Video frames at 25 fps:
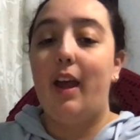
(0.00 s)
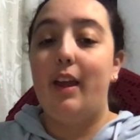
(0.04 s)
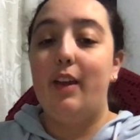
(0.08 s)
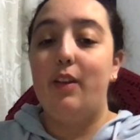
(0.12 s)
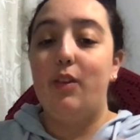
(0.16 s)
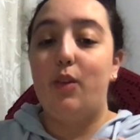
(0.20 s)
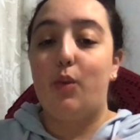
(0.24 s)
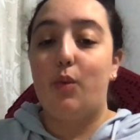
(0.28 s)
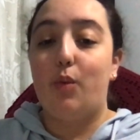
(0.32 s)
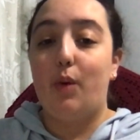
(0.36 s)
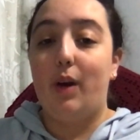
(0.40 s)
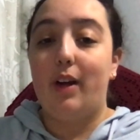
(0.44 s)

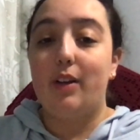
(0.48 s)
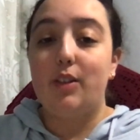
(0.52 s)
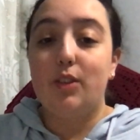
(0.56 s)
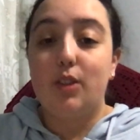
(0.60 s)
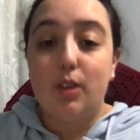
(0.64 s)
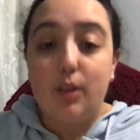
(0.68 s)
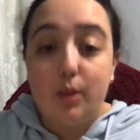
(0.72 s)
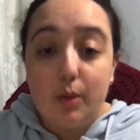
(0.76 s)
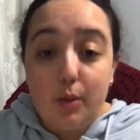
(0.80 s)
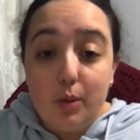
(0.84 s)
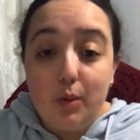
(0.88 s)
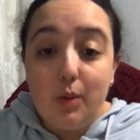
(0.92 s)
Throughout
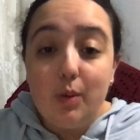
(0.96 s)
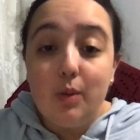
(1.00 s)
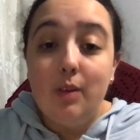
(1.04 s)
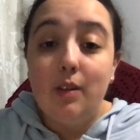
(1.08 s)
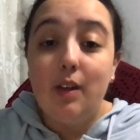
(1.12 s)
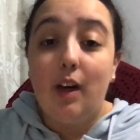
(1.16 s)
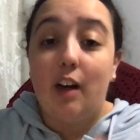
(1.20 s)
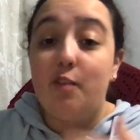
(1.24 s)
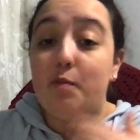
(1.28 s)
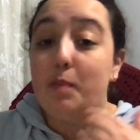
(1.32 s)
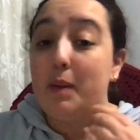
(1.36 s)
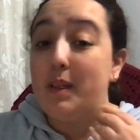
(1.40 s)
school,
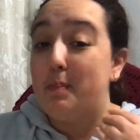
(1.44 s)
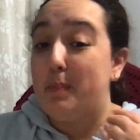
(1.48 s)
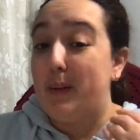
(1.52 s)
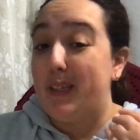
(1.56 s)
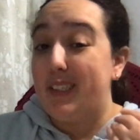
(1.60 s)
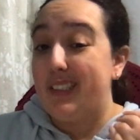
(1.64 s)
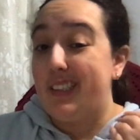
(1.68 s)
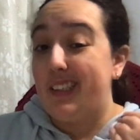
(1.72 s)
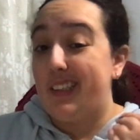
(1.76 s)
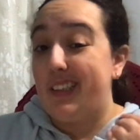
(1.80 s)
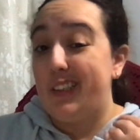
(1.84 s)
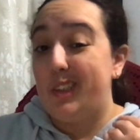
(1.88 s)
I've been
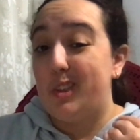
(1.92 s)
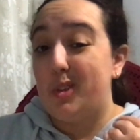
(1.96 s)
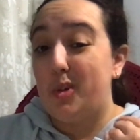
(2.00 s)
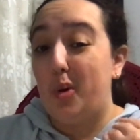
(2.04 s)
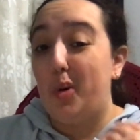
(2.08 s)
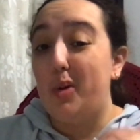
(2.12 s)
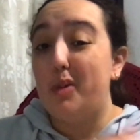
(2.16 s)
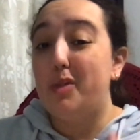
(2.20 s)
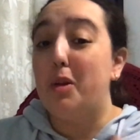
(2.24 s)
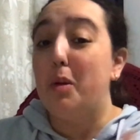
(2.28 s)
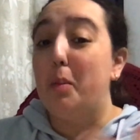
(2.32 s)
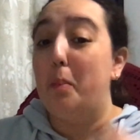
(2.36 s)
basically
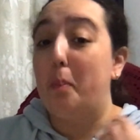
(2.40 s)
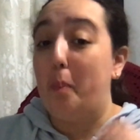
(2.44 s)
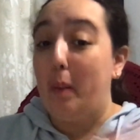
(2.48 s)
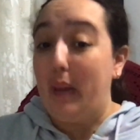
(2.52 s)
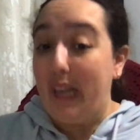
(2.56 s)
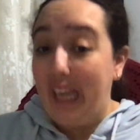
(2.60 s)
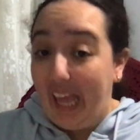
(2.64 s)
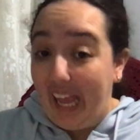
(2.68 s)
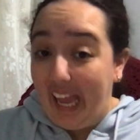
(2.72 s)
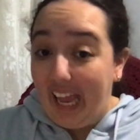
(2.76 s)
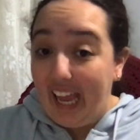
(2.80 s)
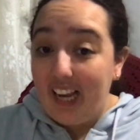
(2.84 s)
taught to
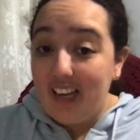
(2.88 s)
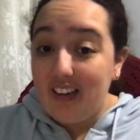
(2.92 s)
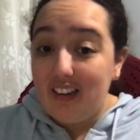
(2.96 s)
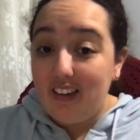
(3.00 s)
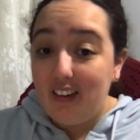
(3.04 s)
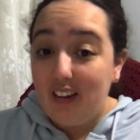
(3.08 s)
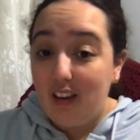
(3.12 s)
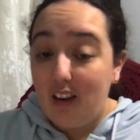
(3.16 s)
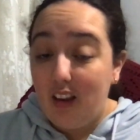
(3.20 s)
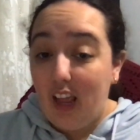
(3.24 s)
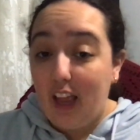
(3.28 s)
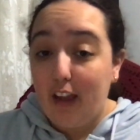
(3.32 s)
plan
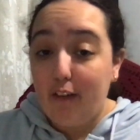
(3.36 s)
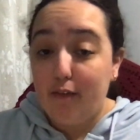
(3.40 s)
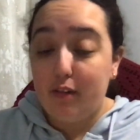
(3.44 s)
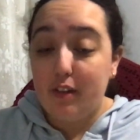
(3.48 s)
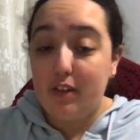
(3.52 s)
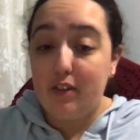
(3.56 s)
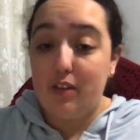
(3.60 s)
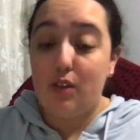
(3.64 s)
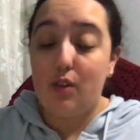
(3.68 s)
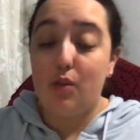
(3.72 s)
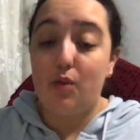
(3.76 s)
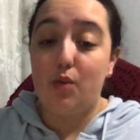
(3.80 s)
every
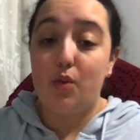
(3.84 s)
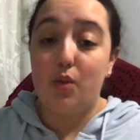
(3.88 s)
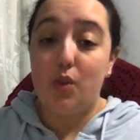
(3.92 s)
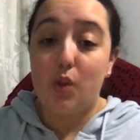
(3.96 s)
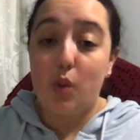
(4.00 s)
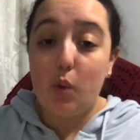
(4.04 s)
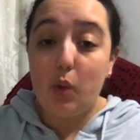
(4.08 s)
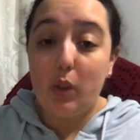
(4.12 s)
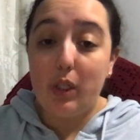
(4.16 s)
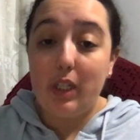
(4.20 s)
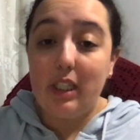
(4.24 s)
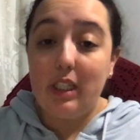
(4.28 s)
single
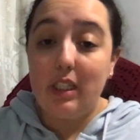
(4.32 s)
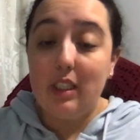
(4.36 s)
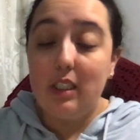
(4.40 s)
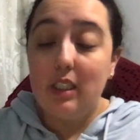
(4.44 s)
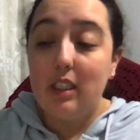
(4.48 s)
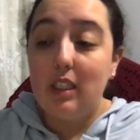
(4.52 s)
story.